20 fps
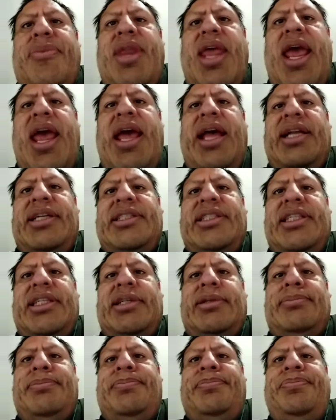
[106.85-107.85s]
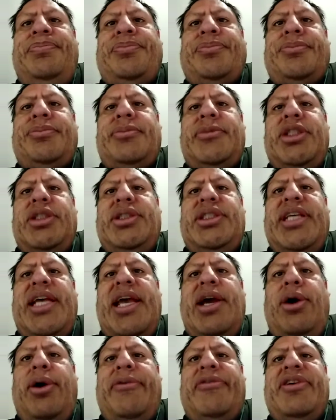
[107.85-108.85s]
and you
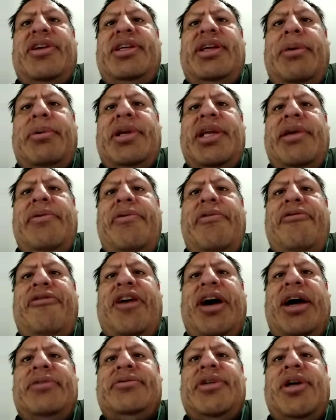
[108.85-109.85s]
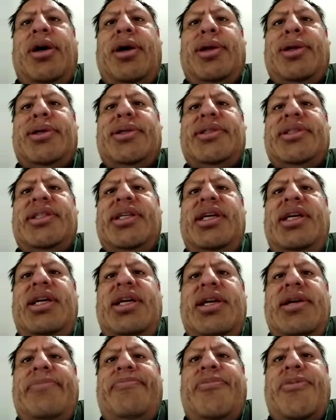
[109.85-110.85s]
say, "Oh, I'm going to give you $5,"
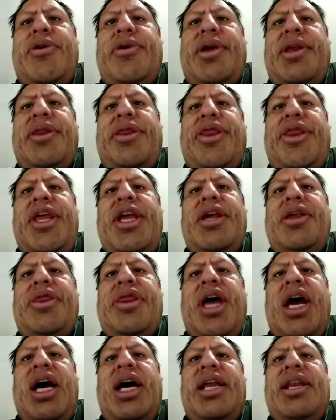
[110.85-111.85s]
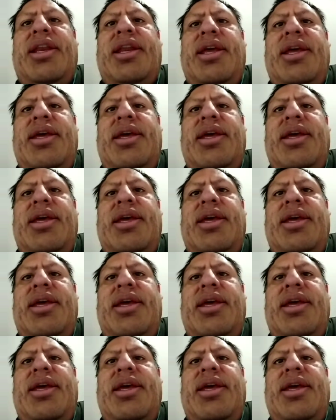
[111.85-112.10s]
you can think that,